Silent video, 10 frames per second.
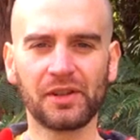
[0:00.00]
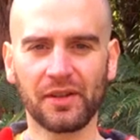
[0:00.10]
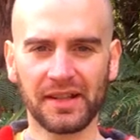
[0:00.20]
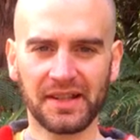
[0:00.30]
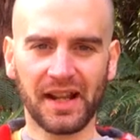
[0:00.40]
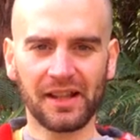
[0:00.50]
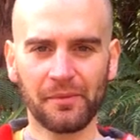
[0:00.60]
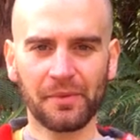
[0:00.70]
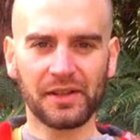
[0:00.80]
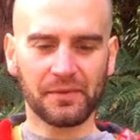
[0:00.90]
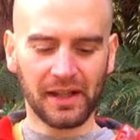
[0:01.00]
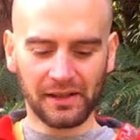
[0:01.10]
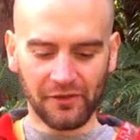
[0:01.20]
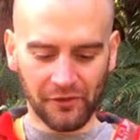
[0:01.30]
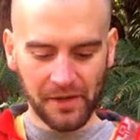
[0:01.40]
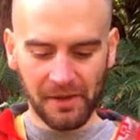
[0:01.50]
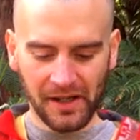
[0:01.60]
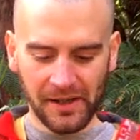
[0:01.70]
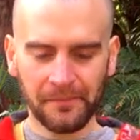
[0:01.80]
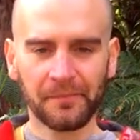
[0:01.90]
during the setup because we had a lot of
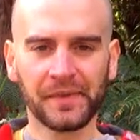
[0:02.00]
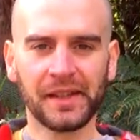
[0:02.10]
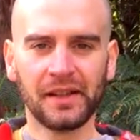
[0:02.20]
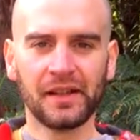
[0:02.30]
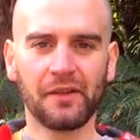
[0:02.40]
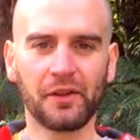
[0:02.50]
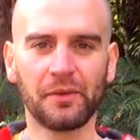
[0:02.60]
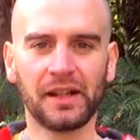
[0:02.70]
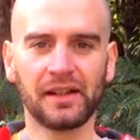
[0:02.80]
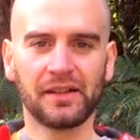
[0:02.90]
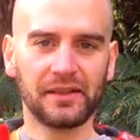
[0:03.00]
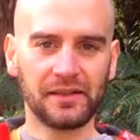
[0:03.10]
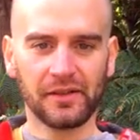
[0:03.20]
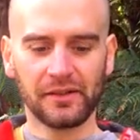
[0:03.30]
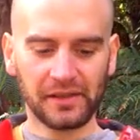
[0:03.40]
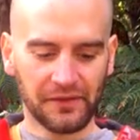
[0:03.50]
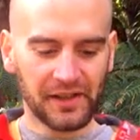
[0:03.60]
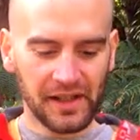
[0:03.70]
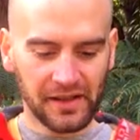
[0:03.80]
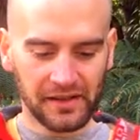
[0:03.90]
rebar everywhere and, you know,
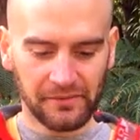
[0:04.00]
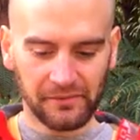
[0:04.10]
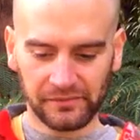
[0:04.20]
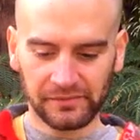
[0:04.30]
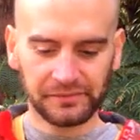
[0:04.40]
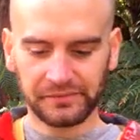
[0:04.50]
lifting and,